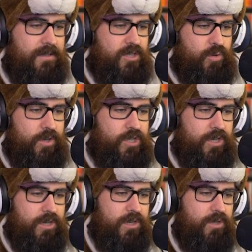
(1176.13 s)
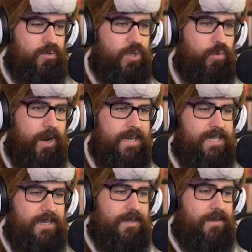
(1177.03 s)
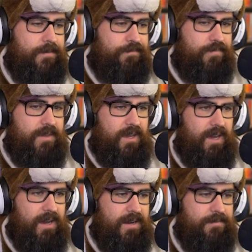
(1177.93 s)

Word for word: Shuichi, you too, right? Uh, yeah.